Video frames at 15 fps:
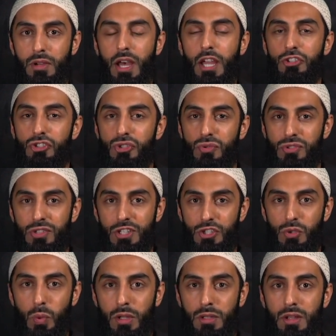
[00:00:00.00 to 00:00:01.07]
I choose
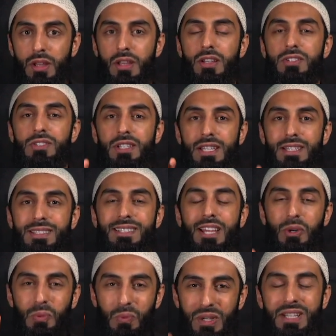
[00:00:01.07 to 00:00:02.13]
this one because it's
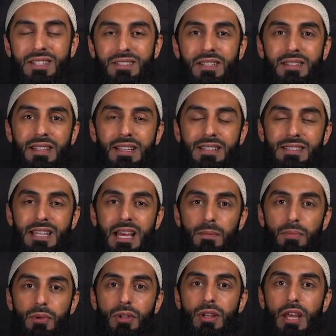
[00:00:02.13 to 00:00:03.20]
a recent
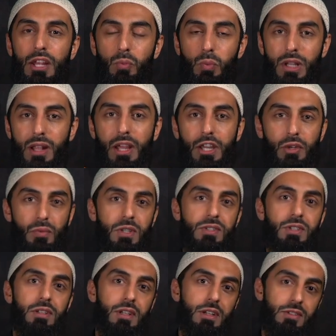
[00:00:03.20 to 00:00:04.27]
example and we like
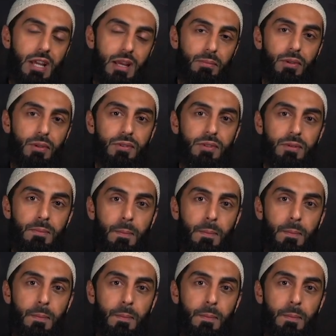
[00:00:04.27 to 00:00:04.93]
recent examples.